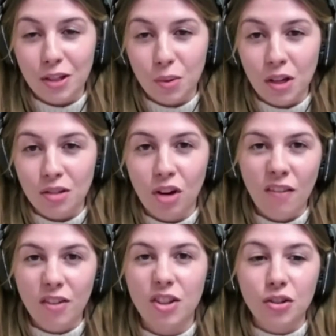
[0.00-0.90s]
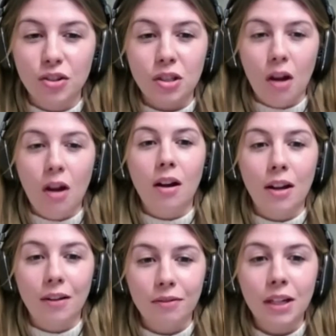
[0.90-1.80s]
fed to us, rather than just
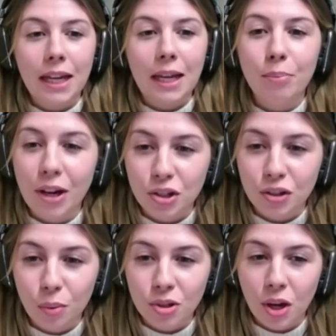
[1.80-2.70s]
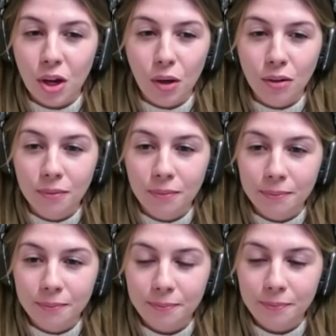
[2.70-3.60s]
our kind of impression of what's going on.